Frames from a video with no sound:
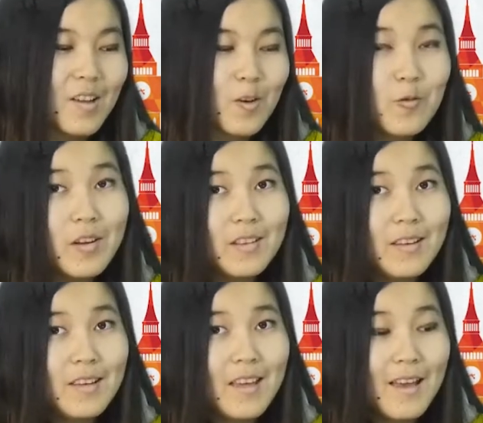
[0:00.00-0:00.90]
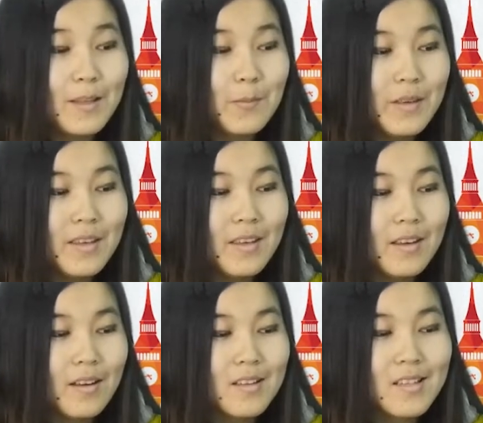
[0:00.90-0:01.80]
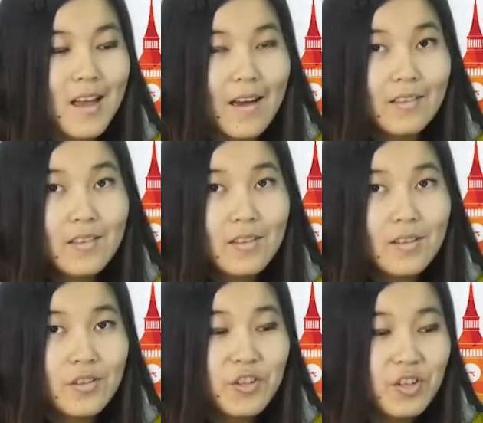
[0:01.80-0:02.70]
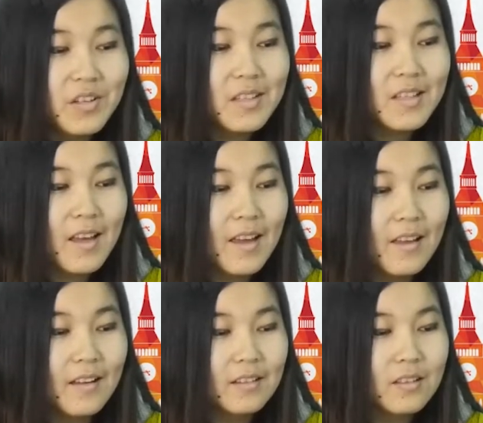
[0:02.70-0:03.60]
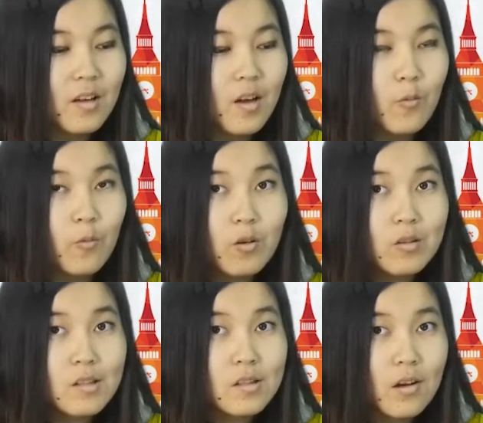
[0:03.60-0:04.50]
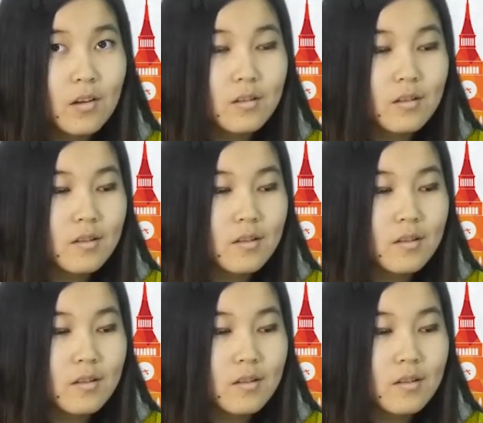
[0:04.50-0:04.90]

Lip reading: Quickly and being silent, geese and waltz snuck